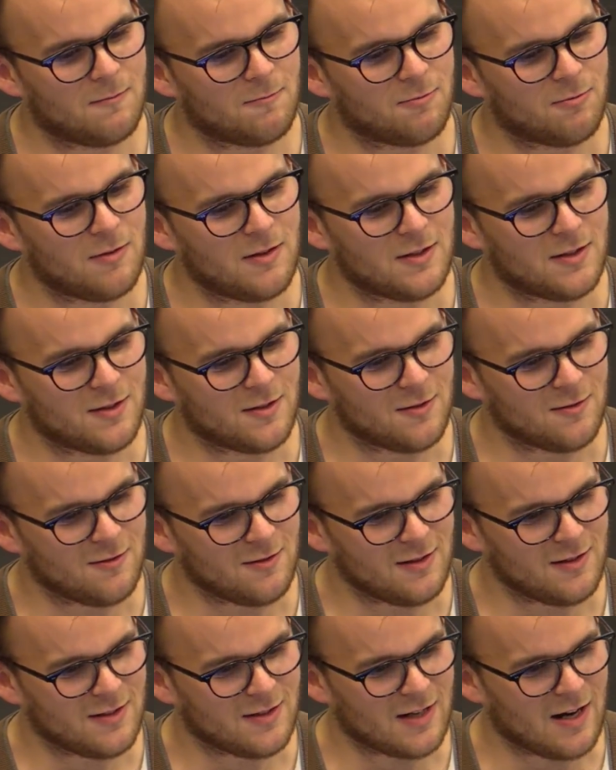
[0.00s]
Prince
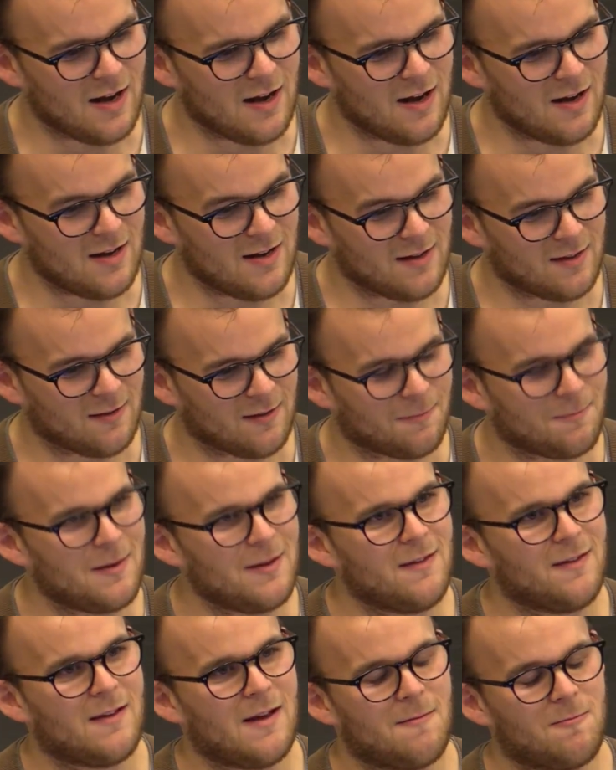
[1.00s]
George, there's
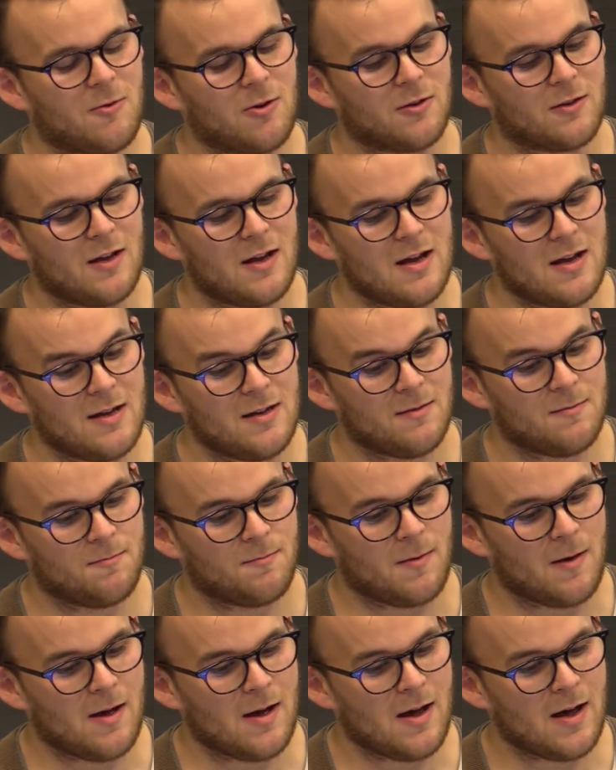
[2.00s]
been some work
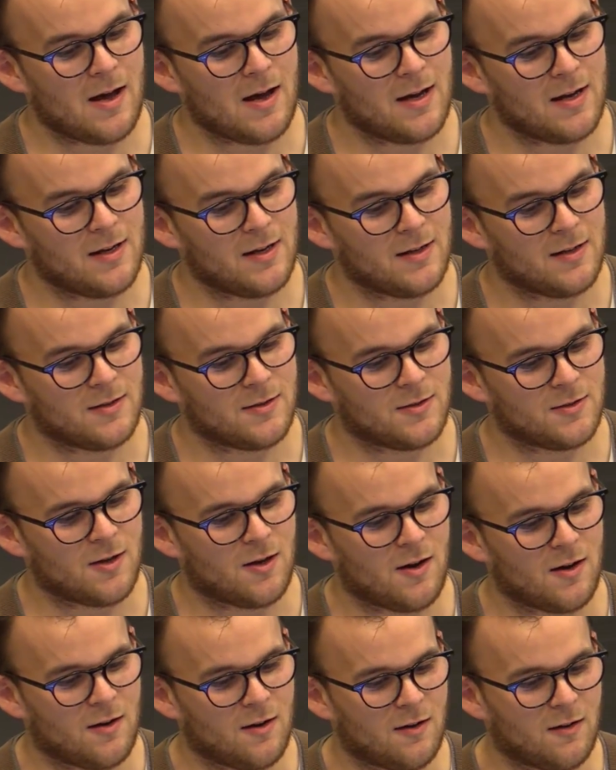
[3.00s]
done by
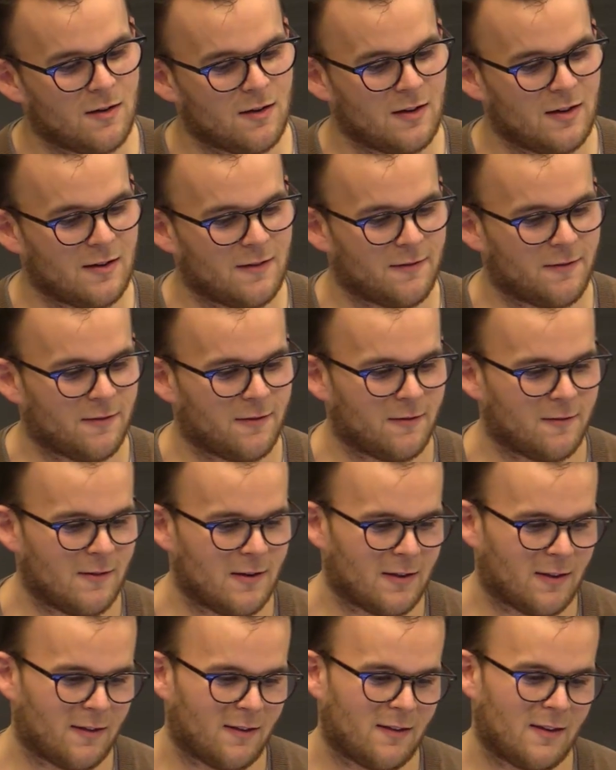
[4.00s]
John Olaf
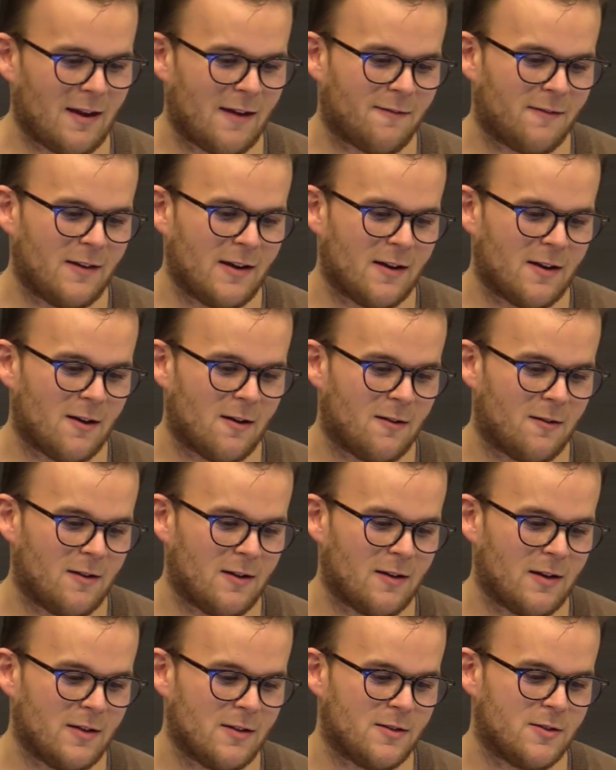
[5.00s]
with Stephanie
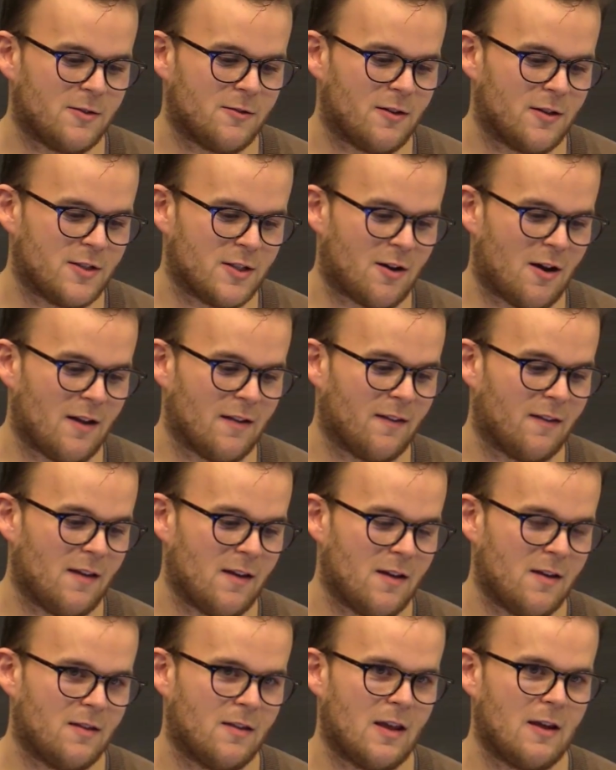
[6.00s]
Cohen and Joy
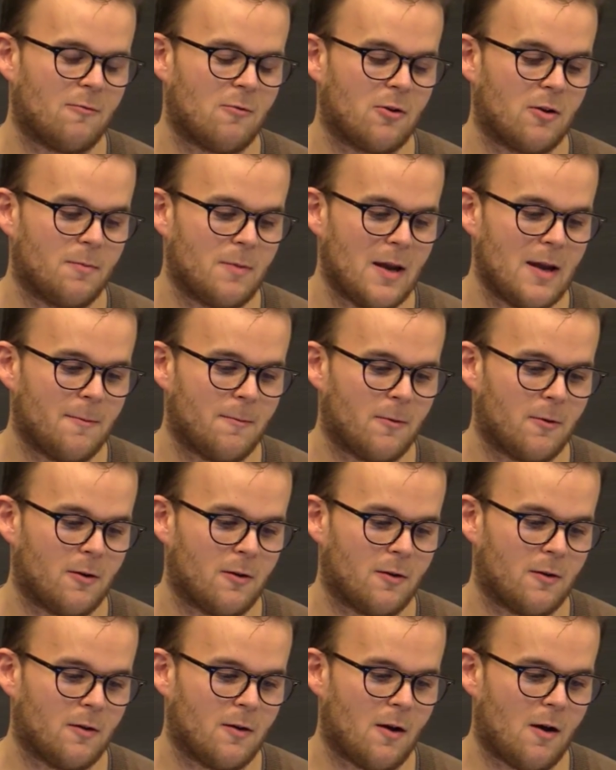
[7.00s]
Johnson. They wrote a
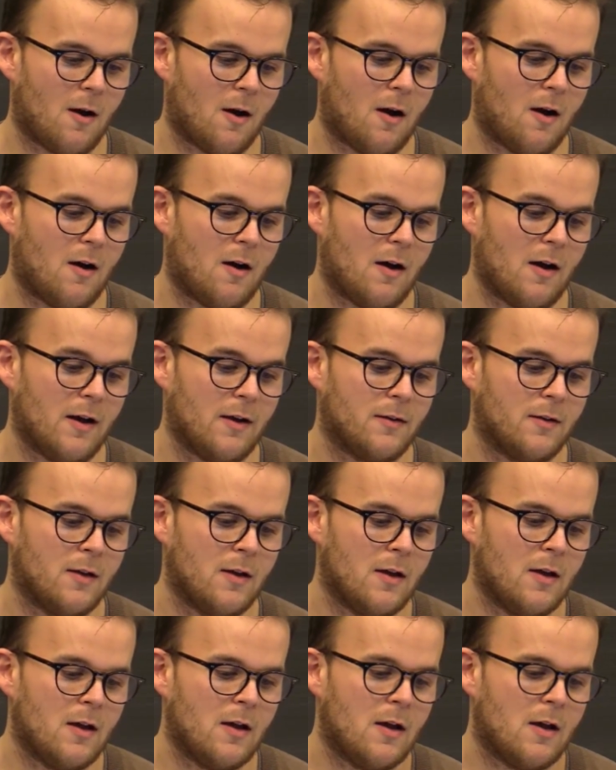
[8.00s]
paper on
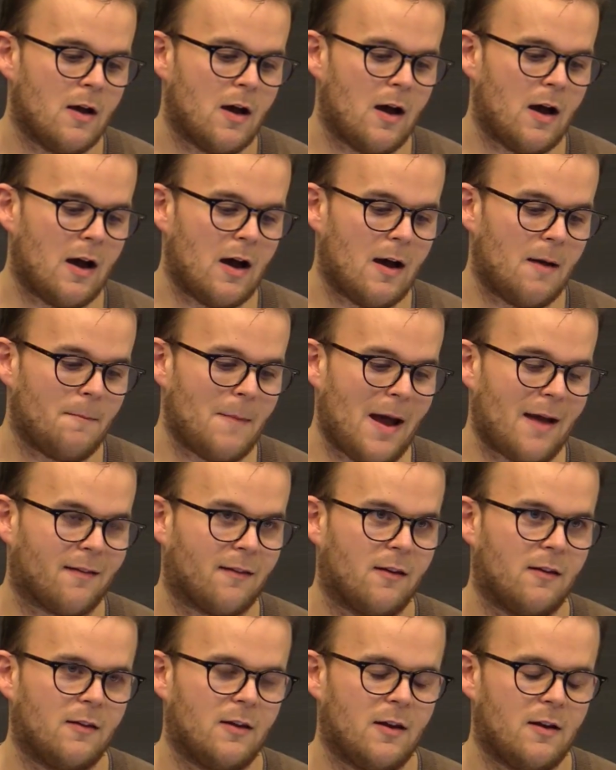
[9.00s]

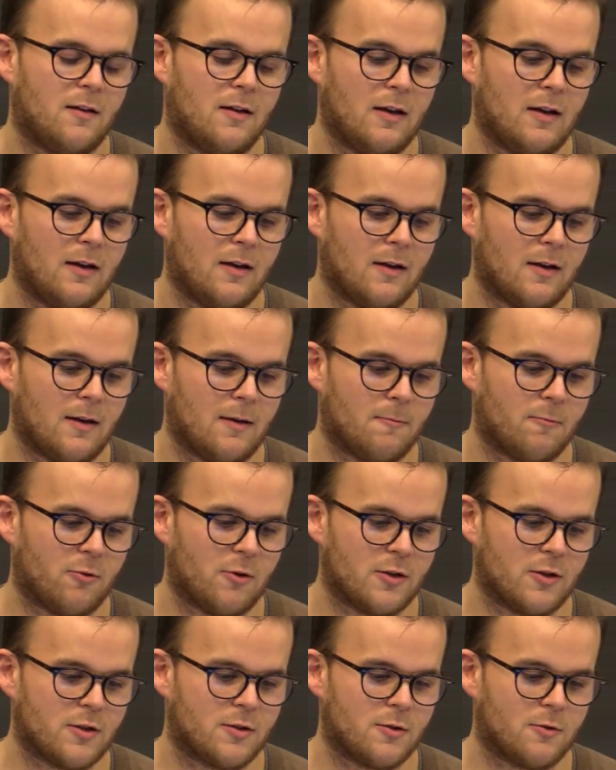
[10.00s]
masculinity in
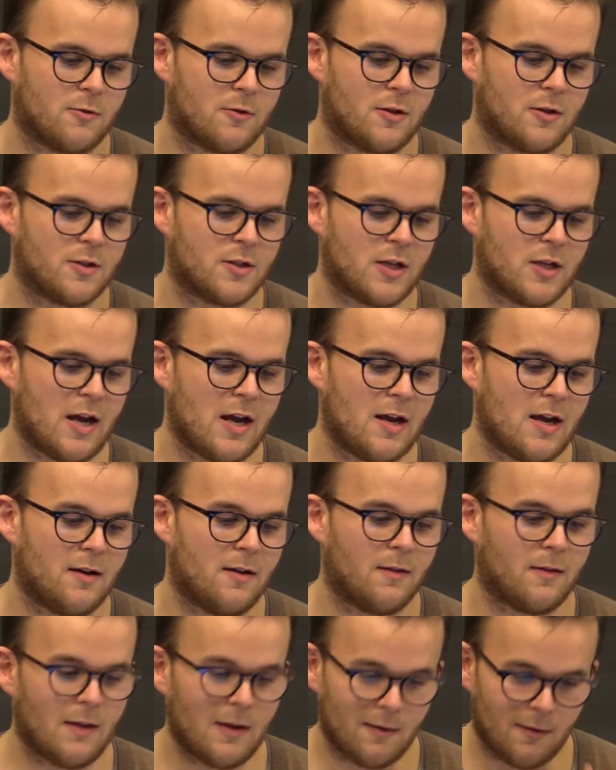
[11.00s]
Prince George,
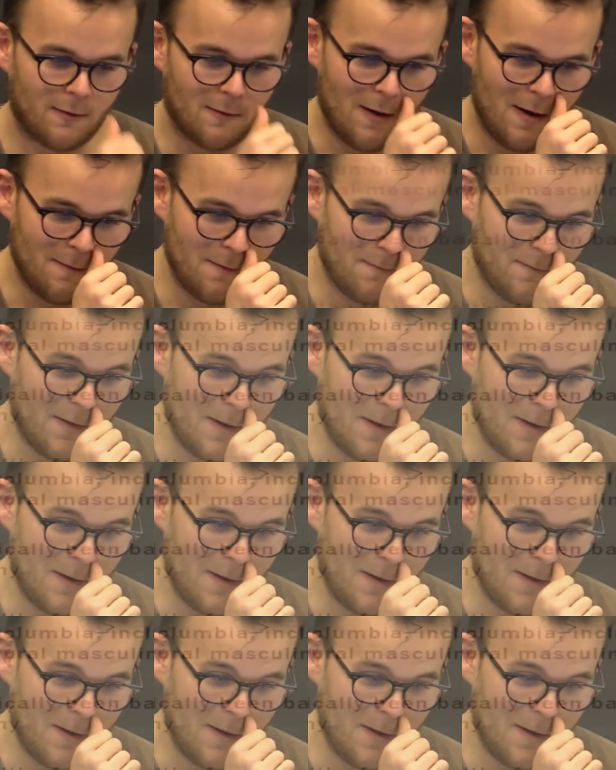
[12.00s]
and they describe it